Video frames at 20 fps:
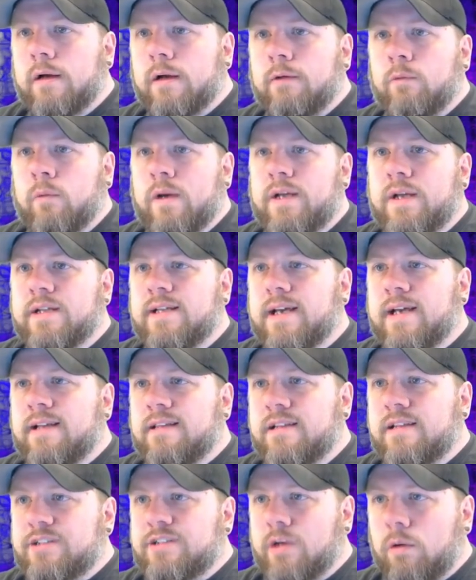We could take
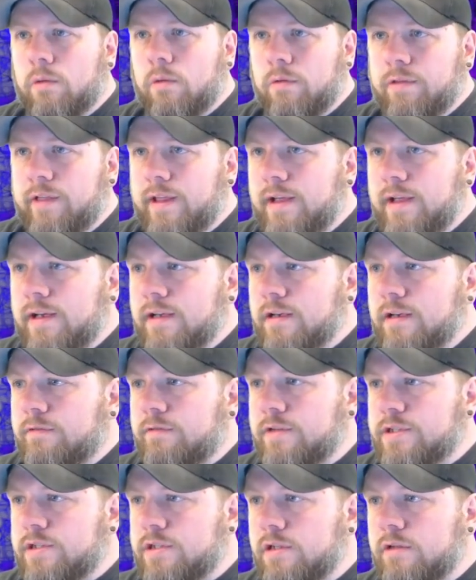this whole thing, and
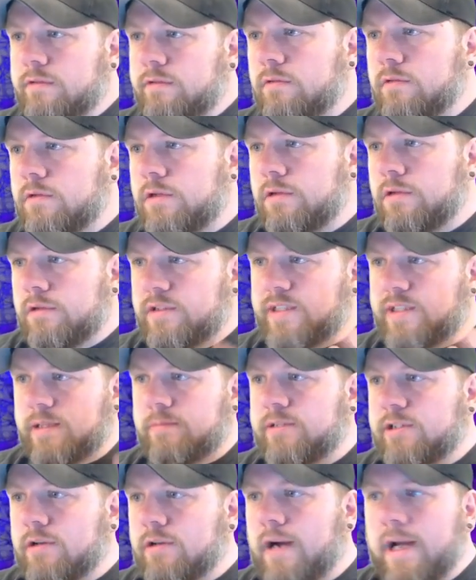if it's useful to us,
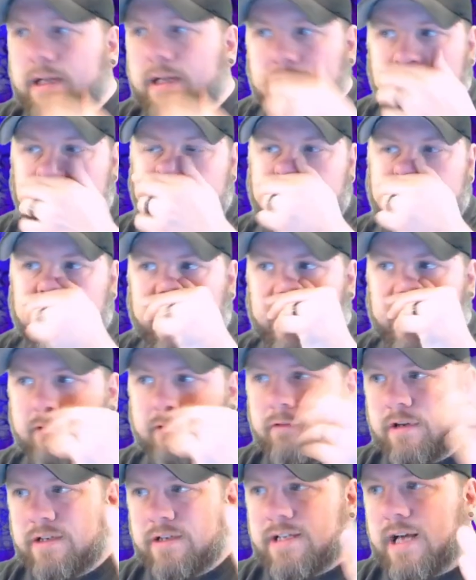abstract it and say
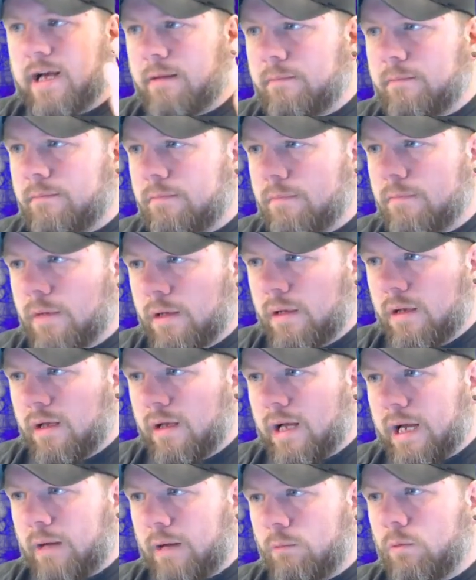every time
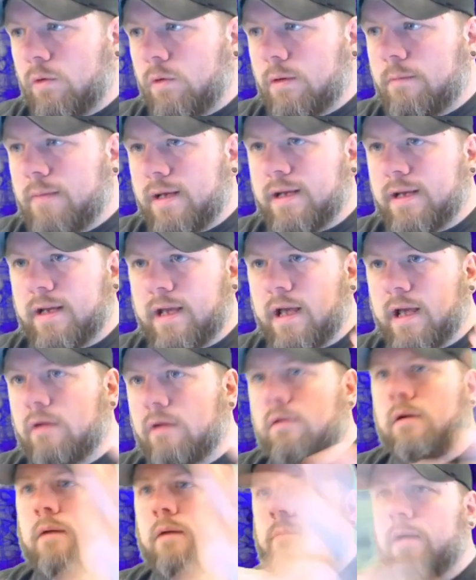I want to make a
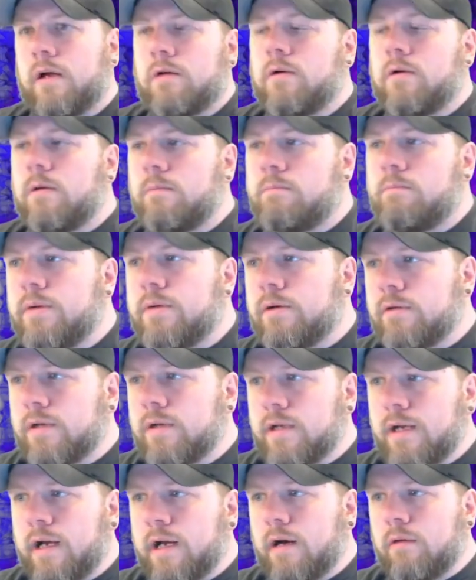counter, I'm not going to build
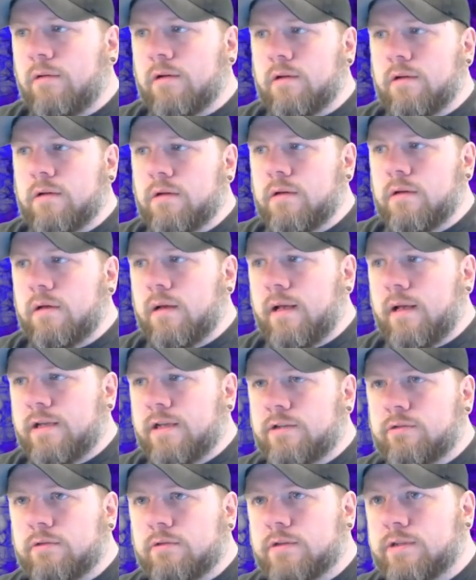it out with
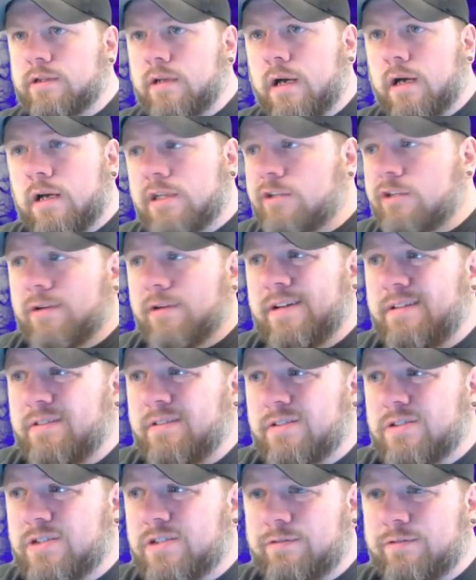ands, ors, and nots, or
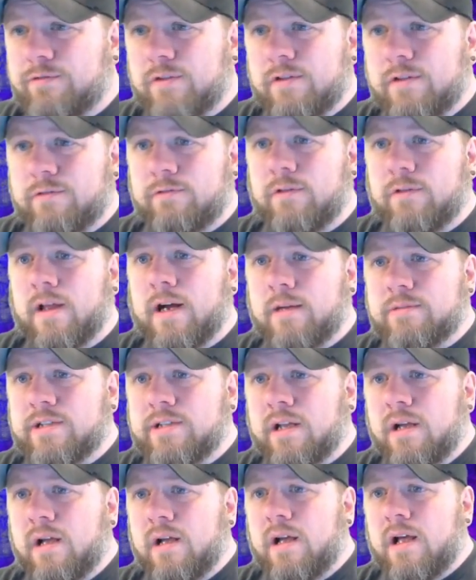even just flip-flops,
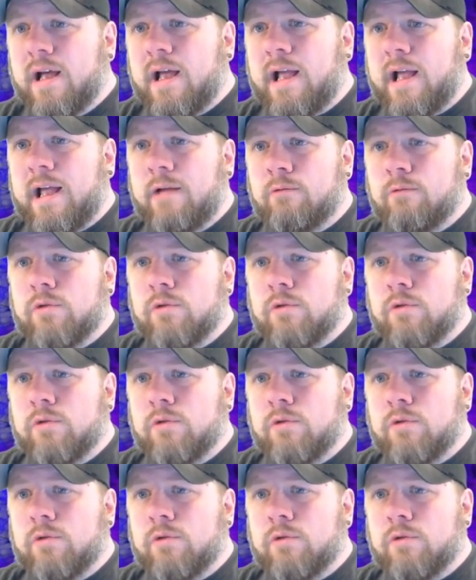and